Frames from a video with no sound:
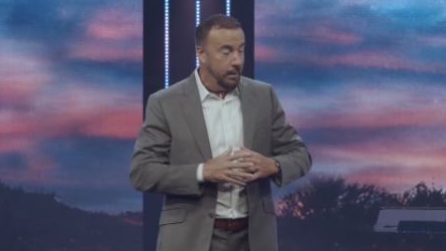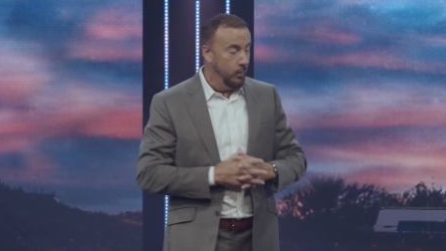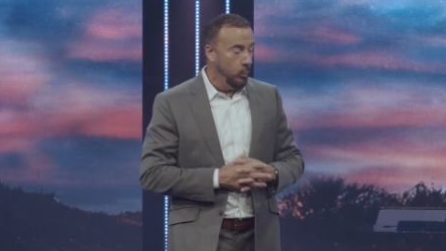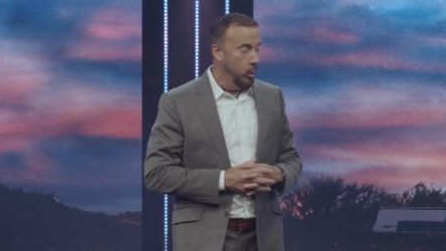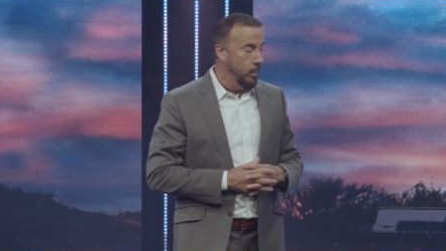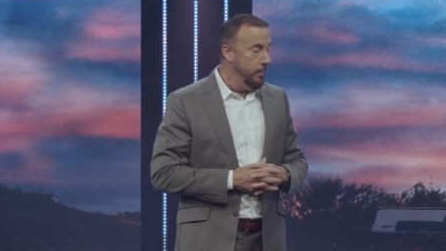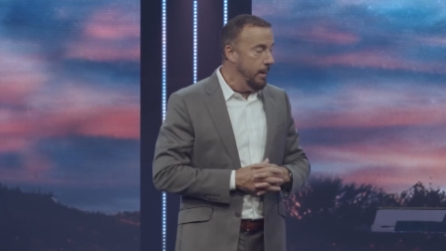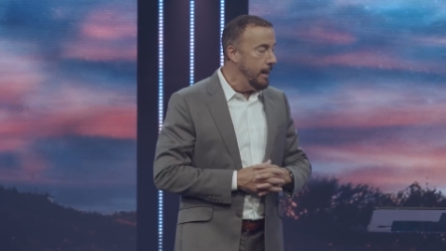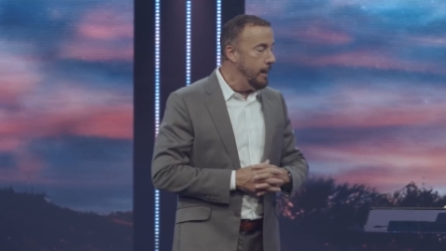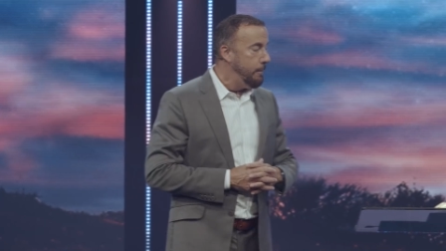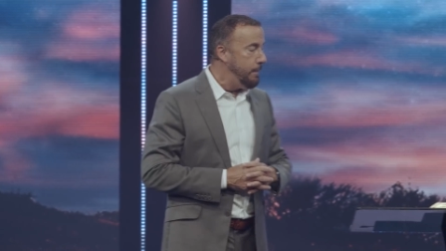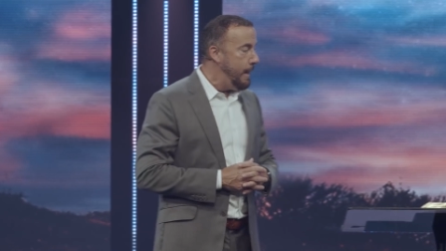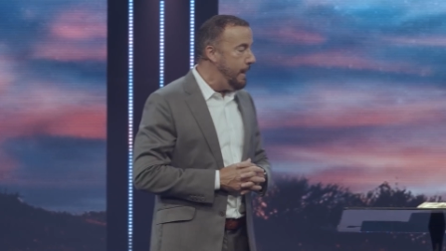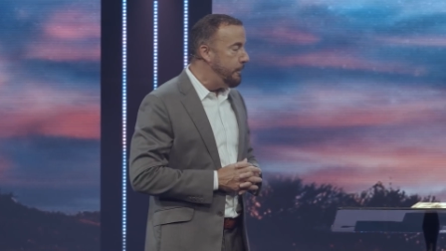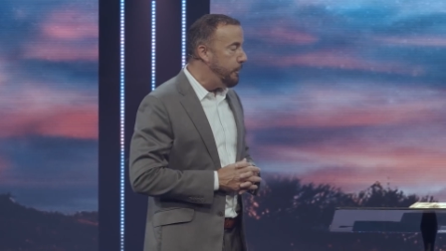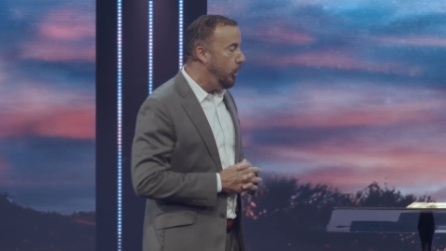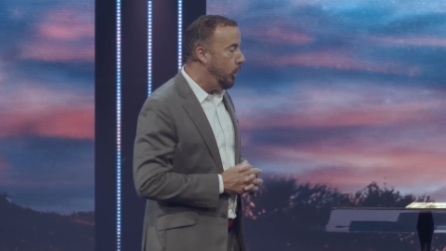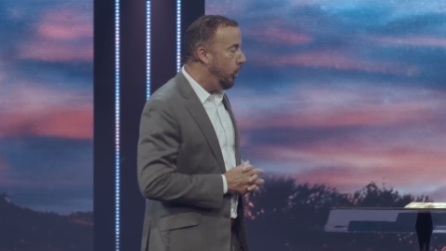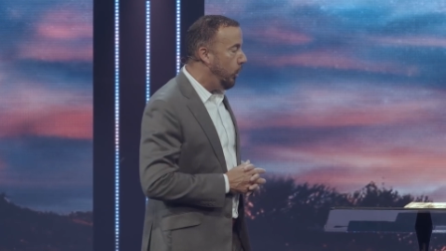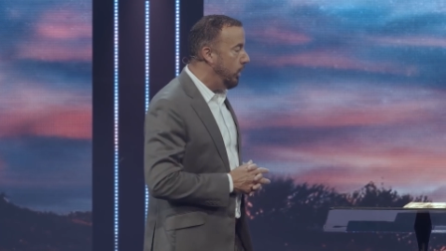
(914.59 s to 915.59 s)
where many
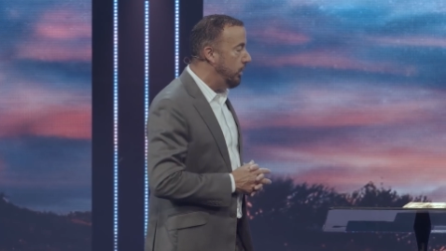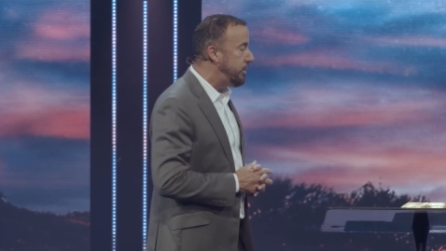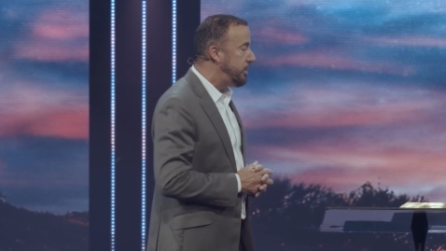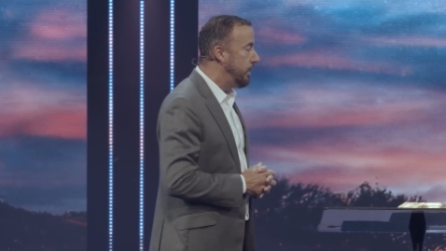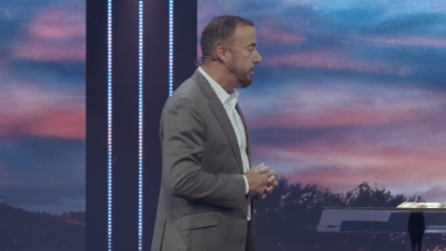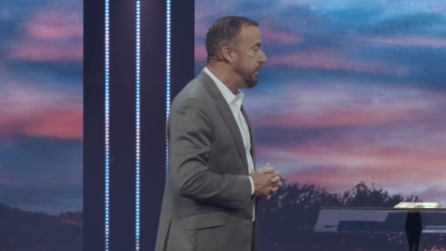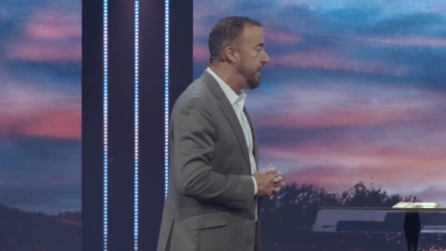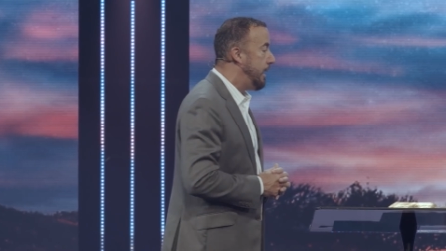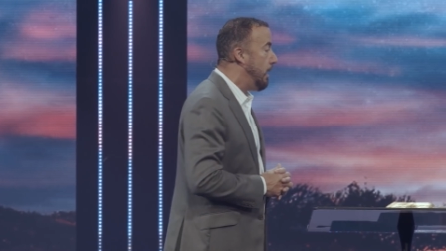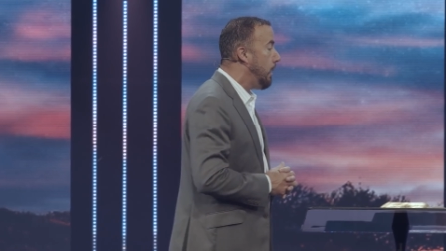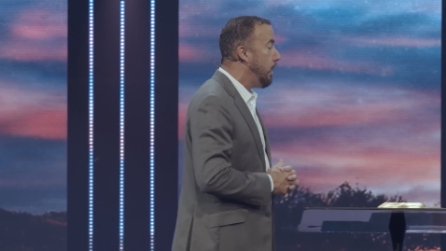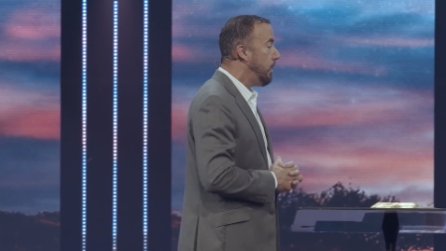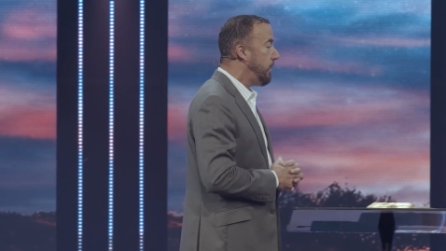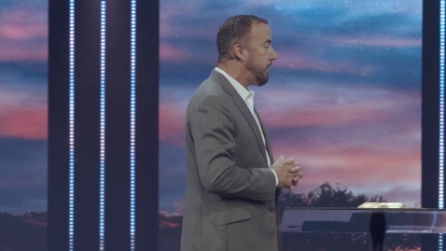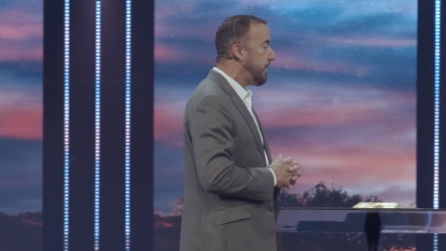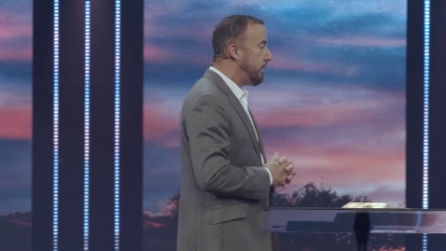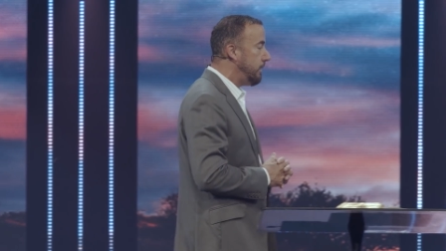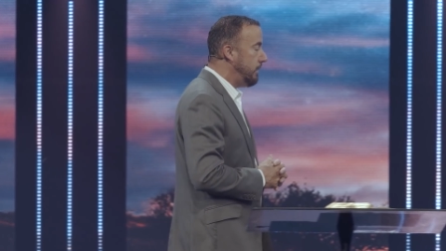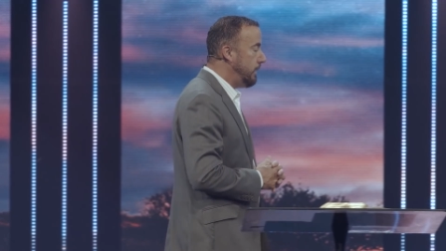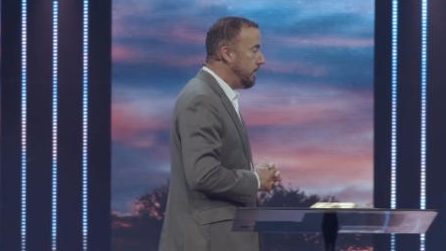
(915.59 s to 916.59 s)
people worship the
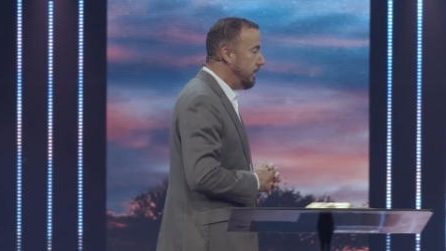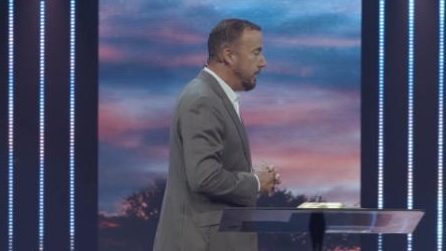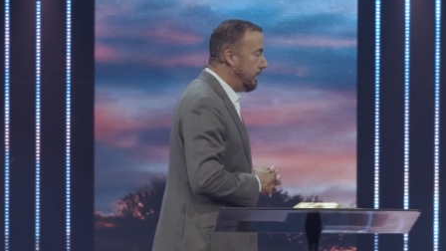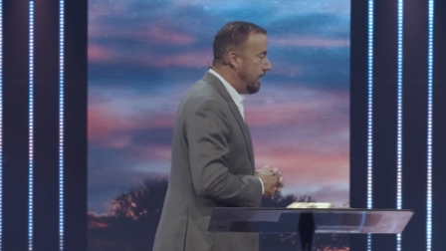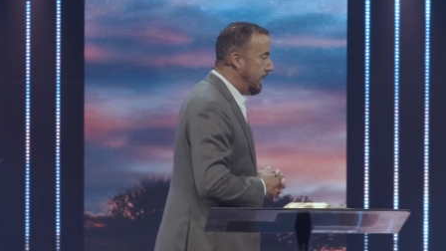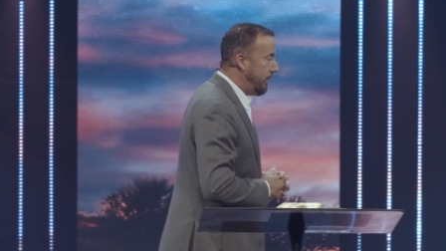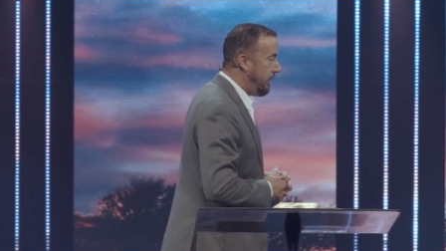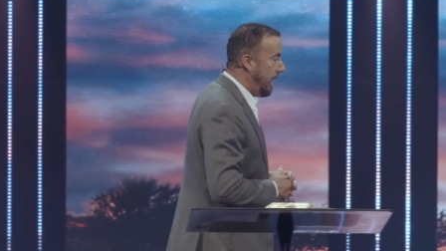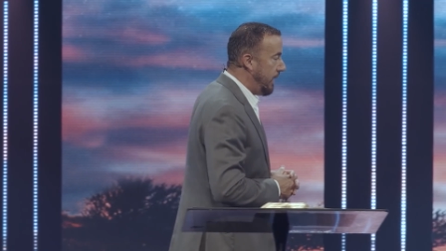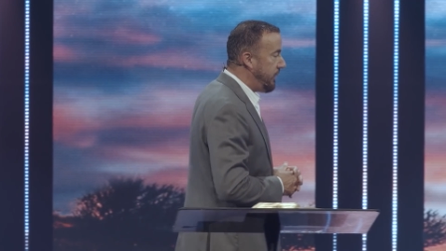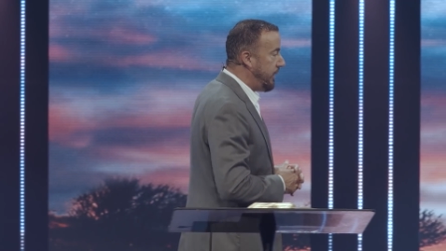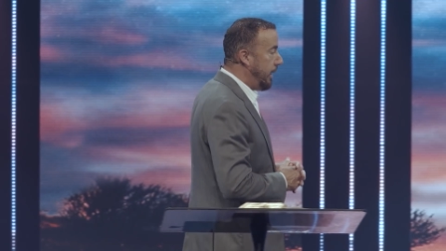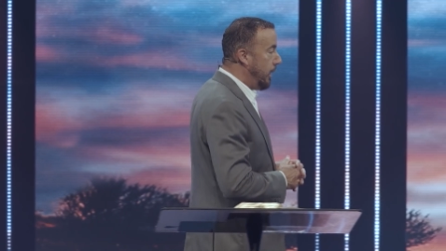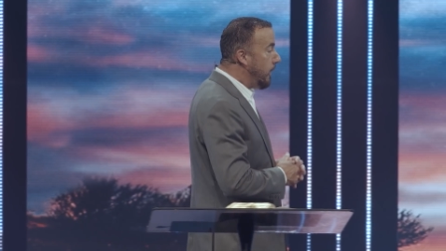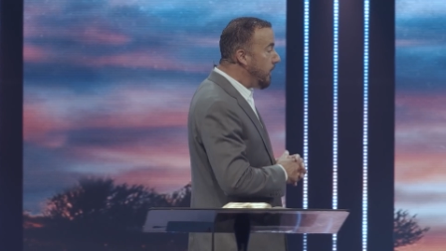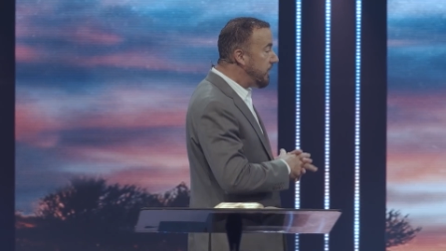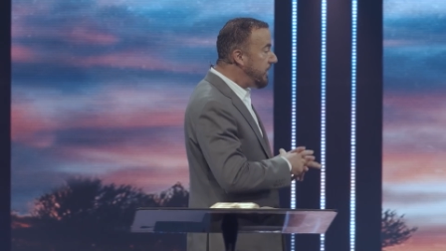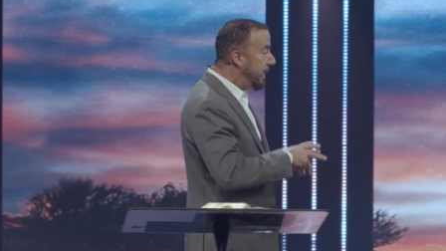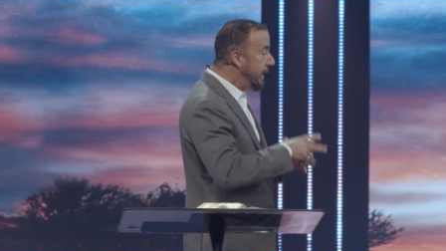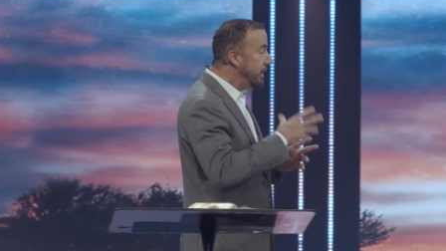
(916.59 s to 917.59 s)
earth and think the
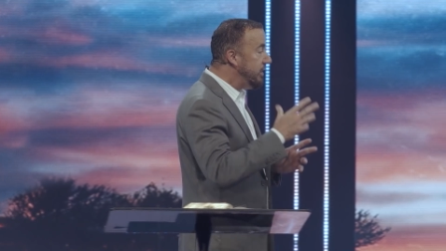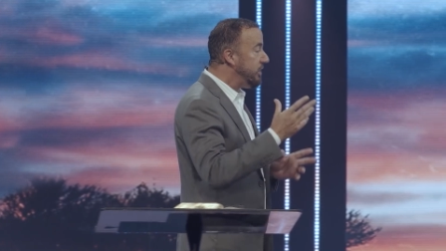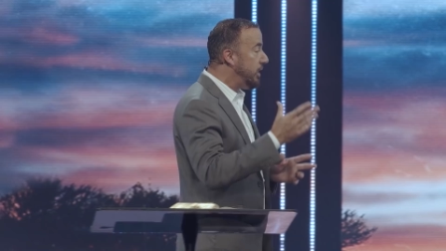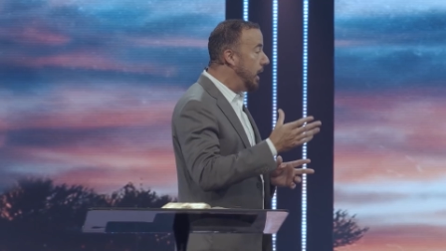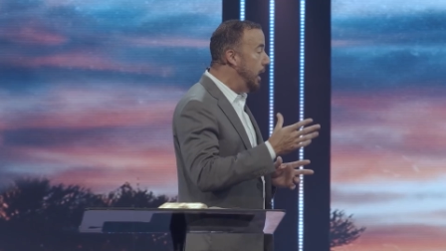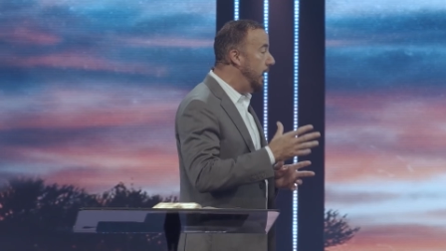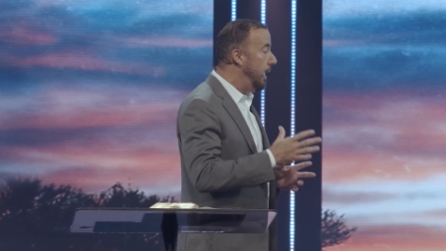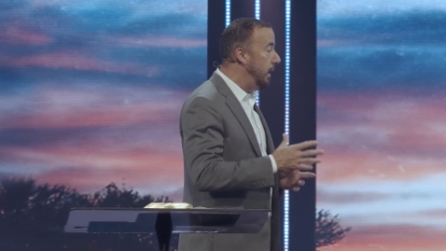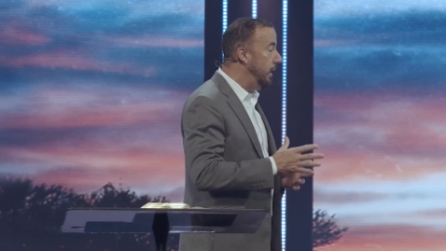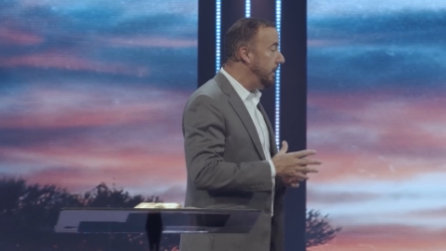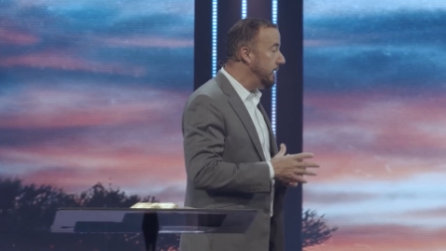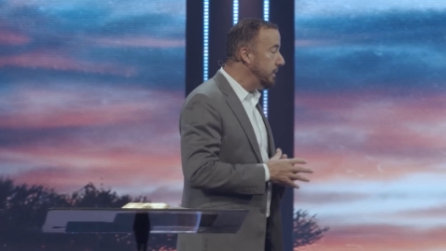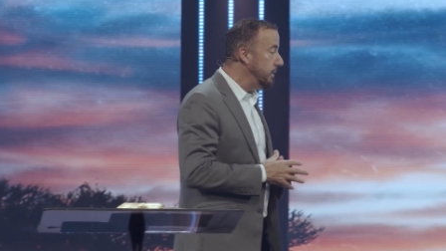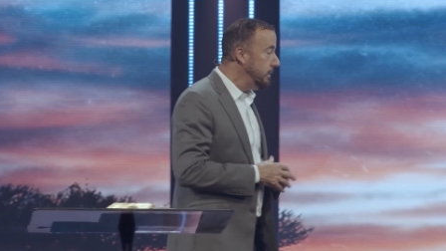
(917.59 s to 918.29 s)
earth is God.